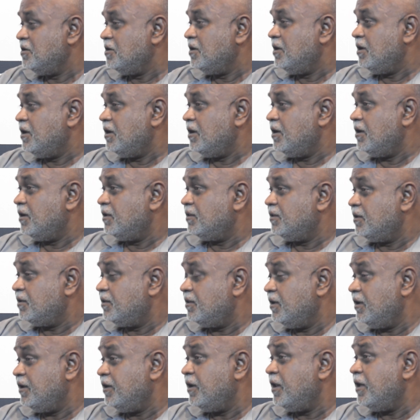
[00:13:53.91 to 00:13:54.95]
that the
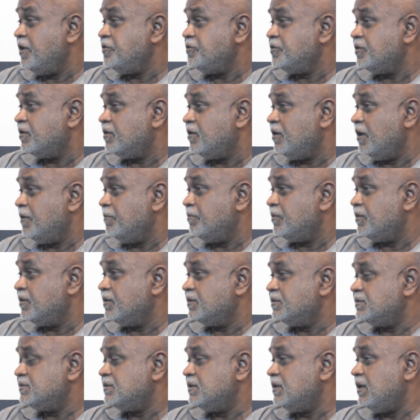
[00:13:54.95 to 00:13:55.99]
indentured
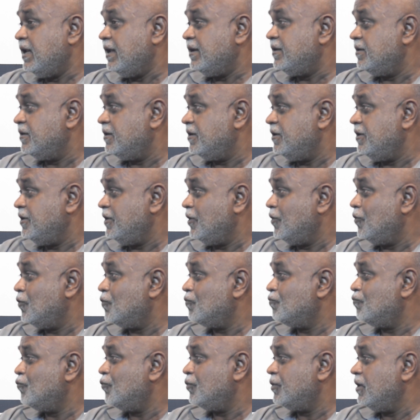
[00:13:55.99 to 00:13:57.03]
laborers landed here on
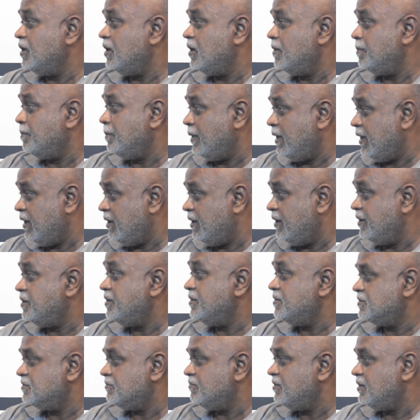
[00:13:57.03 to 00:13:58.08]
14th May
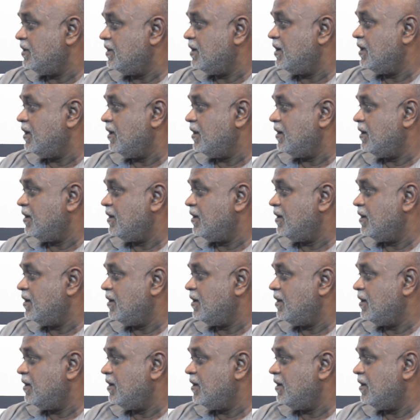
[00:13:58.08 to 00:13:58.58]
1879.